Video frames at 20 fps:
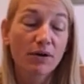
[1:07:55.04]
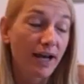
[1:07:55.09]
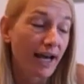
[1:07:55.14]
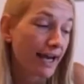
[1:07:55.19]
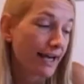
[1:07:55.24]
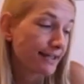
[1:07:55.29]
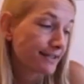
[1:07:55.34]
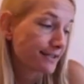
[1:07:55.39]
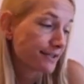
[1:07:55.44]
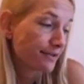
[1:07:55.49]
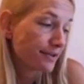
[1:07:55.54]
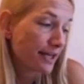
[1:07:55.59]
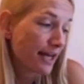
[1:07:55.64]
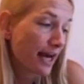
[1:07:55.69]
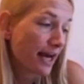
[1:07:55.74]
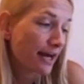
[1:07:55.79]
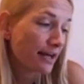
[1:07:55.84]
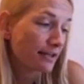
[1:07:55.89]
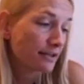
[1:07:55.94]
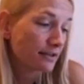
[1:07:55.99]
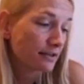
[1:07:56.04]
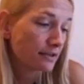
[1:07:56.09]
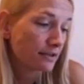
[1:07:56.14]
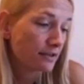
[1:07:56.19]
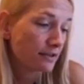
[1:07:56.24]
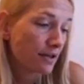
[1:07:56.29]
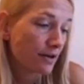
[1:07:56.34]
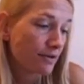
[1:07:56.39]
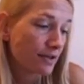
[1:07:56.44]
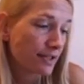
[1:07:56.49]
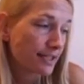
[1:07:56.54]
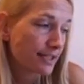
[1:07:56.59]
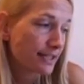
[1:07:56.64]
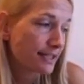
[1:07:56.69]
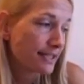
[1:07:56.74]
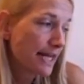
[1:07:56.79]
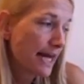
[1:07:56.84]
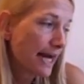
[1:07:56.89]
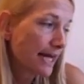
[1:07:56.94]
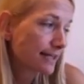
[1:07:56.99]
okay, so yeah, Notice
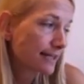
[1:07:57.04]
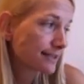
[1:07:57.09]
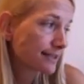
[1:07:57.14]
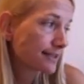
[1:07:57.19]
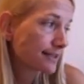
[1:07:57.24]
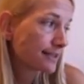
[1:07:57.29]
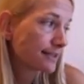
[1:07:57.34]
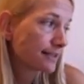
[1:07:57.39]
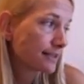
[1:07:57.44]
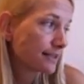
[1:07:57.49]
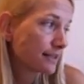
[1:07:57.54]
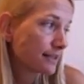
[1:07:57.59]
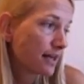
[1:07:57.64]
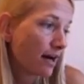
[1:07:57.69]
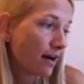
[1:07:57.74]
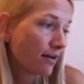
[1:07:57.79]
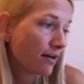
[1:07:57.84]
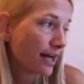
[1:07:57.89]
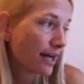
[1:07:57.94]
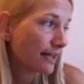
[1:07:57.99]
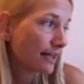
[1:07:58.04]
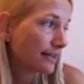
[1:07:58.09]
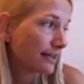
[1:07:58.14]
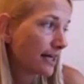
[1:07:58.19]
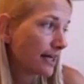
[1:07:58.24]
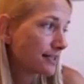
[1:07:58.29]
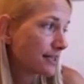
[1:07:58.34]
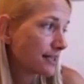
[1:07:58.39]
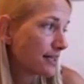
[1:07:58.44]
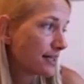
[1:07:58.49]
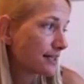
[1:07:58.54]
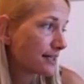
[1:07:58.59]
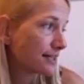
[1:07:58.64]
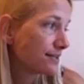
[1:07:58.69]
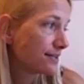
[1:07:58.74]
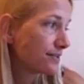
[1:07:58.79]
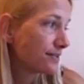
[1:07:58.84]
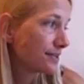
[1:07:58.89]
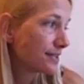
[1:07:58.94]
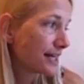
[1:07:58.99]
is next. I'll get that done
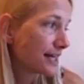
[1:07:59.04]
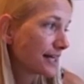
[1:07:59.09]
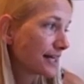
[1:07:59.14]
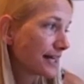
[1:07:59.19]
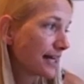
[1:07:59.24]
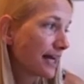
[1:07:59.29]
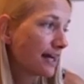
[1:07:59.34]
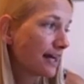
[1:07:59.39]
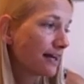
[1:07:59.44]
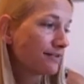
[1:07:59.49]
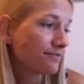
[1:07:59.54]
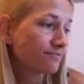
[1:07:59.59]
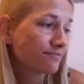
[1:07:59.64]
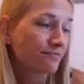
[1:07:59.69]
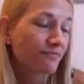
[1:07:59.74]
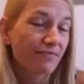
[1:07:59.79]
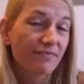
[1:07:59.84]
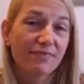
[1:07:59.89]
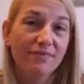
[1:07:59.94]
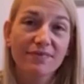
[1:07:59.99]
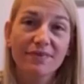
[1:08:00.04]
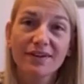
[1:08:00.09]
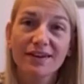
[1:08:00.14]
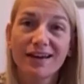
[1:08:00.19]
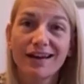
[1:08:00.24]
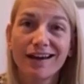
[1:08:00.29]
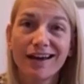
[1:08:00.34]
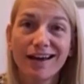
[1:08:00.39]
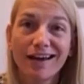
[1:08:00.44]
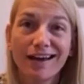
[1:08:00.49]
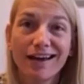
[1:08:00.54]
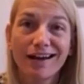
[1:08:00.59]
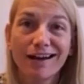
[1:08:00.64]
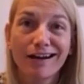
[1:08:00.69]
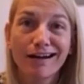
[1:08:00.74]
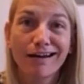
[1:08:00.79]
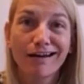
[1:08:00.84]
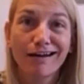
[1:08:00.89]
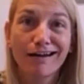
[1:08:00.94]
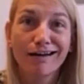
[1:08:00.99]
as soon as I can.
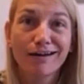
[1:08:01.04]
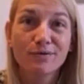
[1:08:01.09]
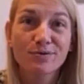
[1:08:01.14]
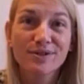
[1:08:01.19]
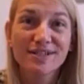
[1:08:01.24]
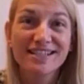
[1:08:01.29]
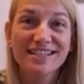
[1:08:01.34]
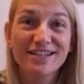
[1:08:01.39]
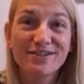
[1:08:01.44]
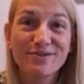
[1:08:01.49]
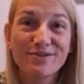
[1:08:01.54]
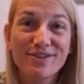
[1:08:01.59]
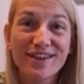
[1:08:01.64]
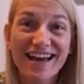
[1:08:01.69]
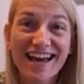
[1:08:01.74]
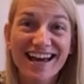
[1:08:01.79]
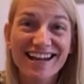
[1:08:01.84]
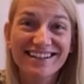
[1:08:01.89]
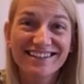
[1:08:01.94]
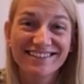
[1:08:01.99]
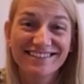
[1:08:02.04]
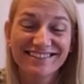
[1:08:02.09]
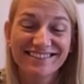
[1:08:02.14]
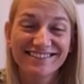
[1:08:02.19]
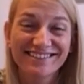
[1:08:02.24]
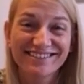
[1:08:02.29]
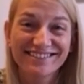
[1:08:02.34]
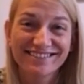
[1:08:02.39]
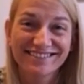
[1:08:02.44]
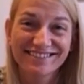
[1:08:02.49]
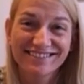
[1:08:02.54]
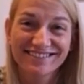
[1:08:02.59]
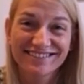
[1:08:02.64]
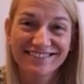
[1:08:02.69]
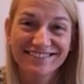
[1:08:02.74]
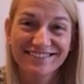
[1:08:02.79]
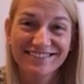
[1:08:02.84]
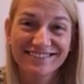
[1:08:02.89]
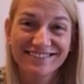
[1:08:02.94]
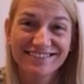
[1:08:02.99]
And I'll see you then.
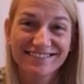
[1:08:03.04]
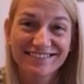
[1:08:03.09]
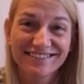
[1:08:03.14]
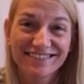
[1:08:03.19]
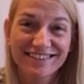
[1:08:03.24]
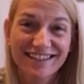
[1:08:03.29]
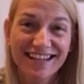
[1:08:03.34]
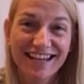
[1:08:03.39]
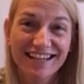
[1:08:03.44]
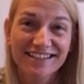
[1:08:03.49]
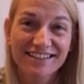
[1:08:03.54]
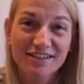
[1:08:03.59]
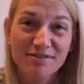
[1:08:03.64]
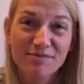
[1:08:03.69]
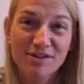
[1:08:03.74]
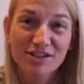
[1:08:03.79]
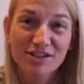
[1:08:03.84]
Thanks so